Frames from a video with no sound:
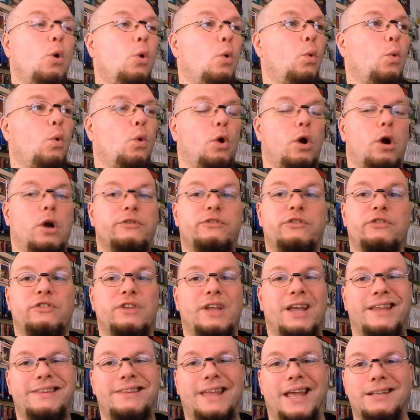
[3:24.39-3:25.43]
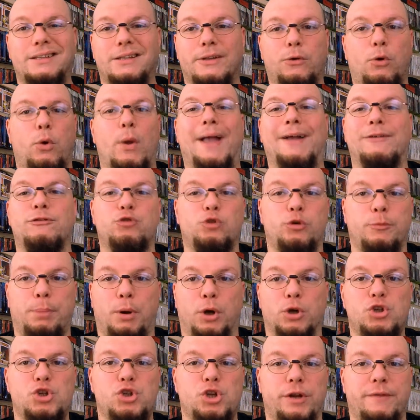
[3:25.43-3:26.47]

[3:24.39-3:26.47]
or just that little extra punch